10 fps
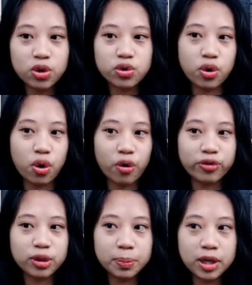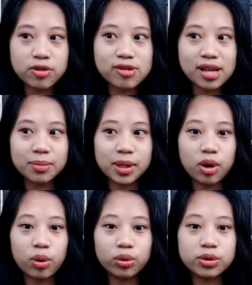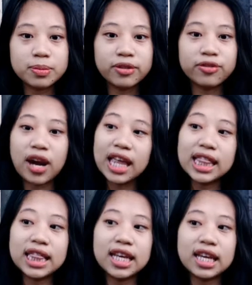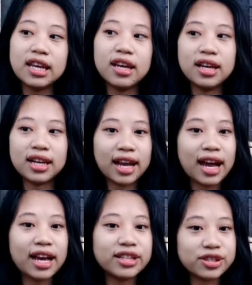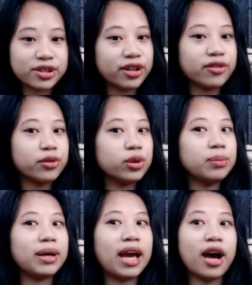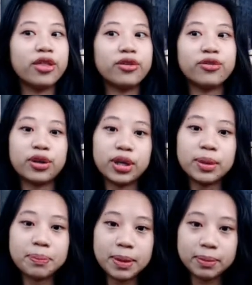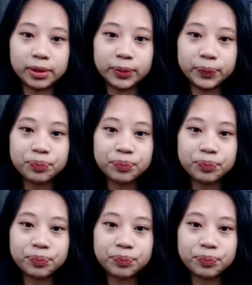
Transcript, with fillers: So Filipinos have been known to be friendly, kind, cheerful by other foreign people.